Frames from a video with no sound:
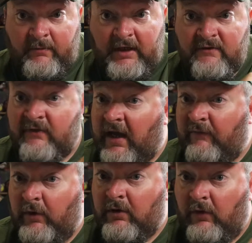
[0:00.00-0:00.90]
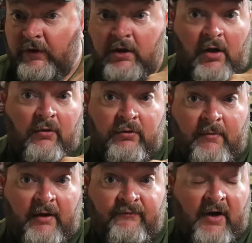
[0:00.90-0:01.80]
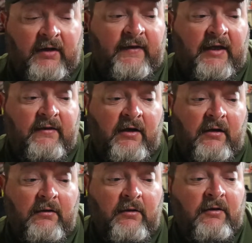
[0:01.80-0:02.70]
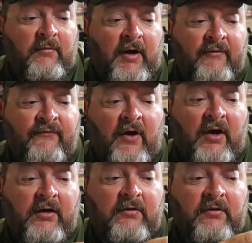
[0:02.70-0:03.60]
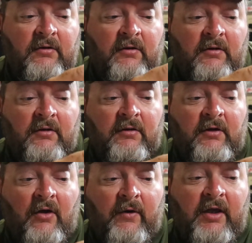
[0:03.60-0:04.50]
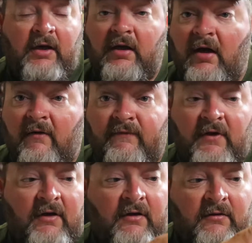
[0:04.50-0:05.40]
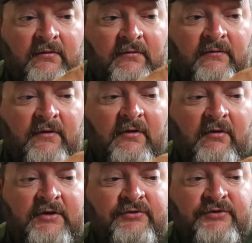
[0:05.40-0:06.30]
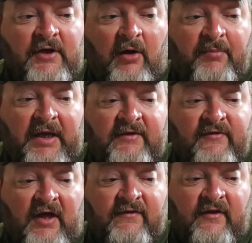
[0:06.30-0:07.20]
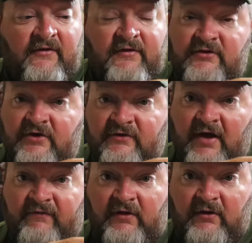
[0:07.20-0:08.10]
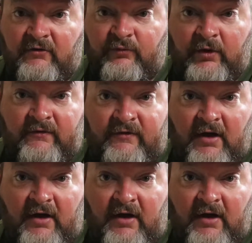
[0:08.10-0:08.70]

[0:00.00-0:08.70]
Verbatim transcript: baits, they have one called the Goat. You might find that there. You might find you know, any of the the creature style baits like this that just have the little twin